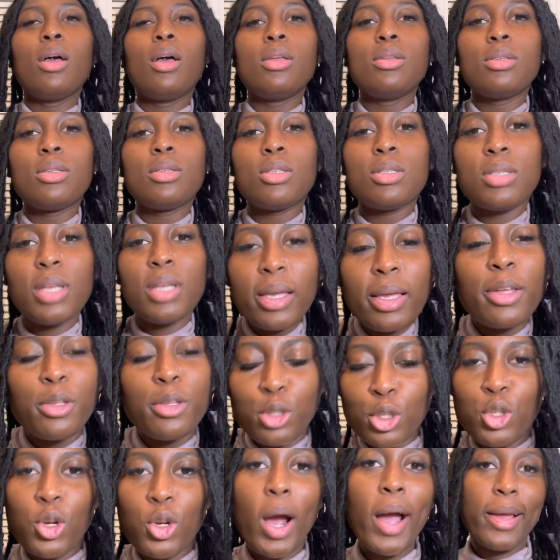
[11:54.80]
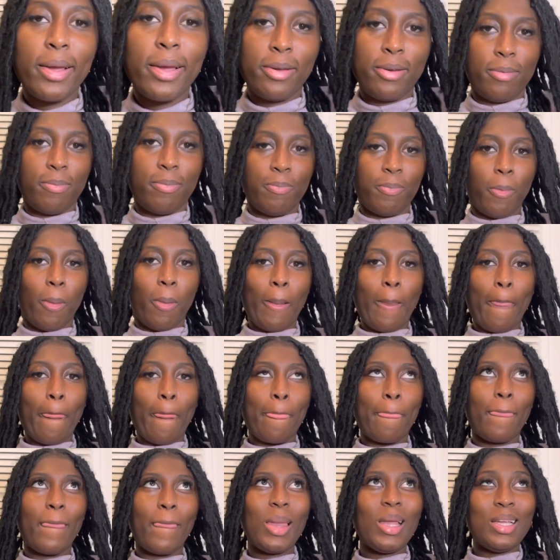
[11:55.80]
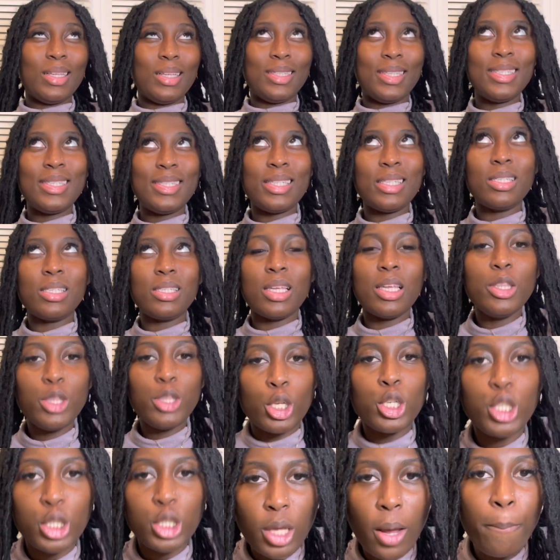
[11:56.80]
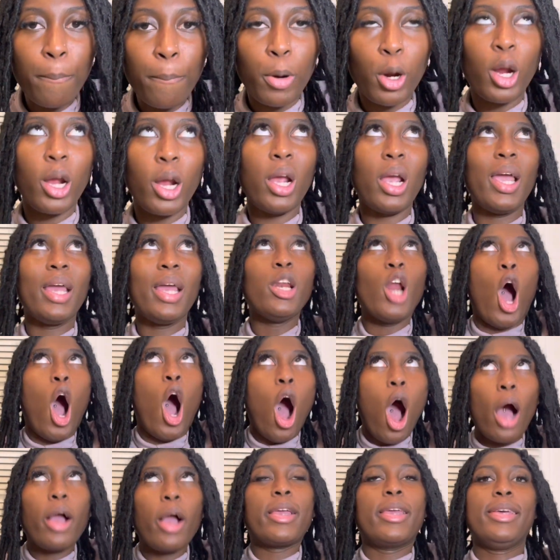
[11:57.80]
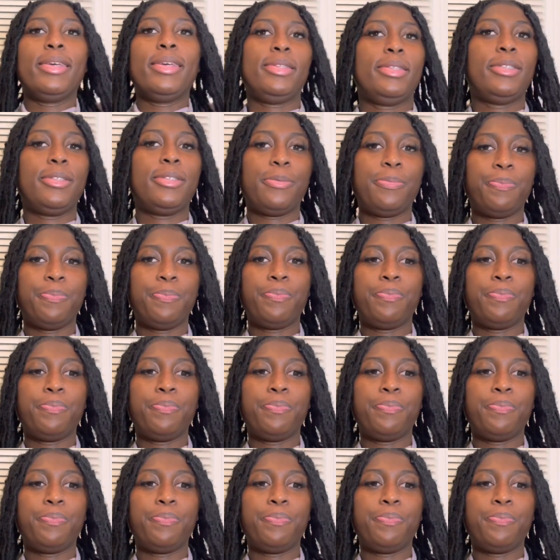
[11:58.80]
Second strike. This is in the summer, in August.